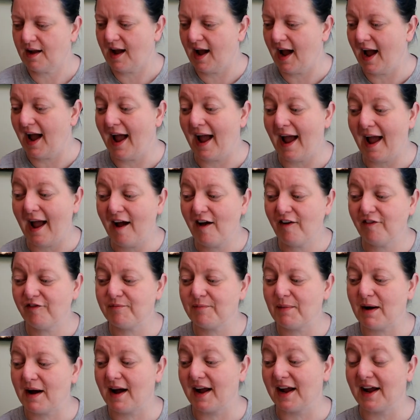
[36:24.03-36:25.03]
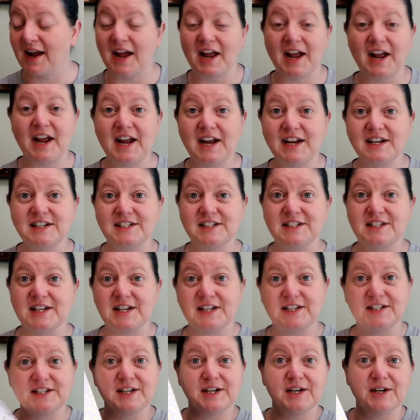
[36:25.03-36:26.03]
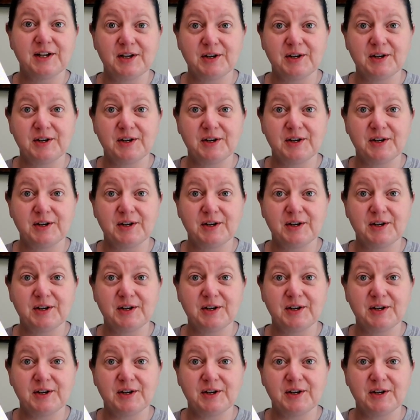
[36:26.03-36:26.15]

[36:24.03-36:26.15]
I have my handy dandy